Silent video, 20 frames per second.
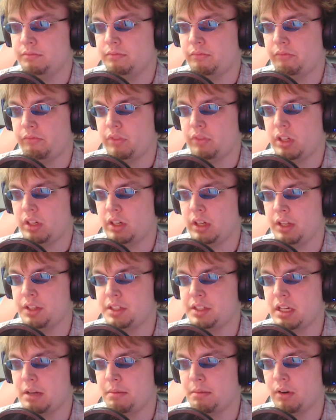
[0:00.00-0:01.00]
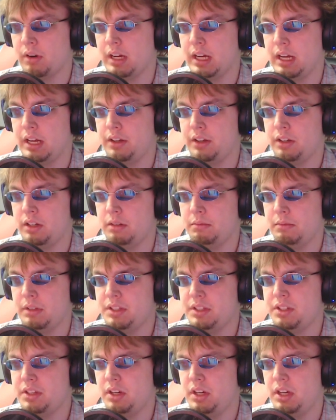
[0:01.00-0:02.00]
All right, let's come around. Oh,
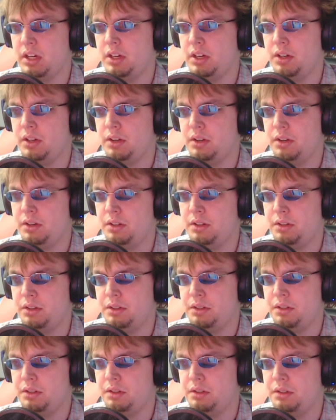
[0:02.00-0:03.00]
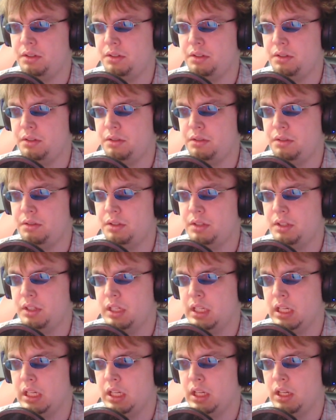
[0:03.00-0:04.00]
let's go.
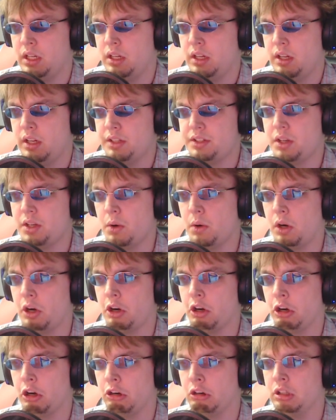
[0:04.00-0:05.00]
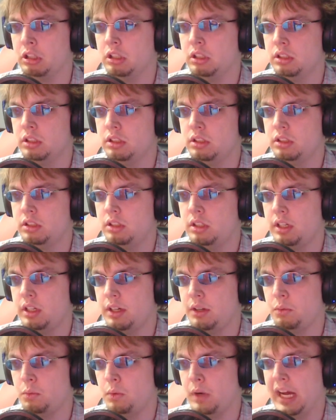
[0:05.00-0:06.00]
Let's go her
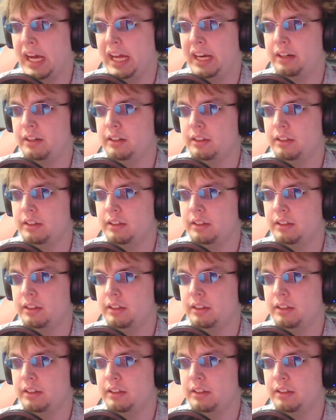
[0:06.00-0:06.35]
and Wat.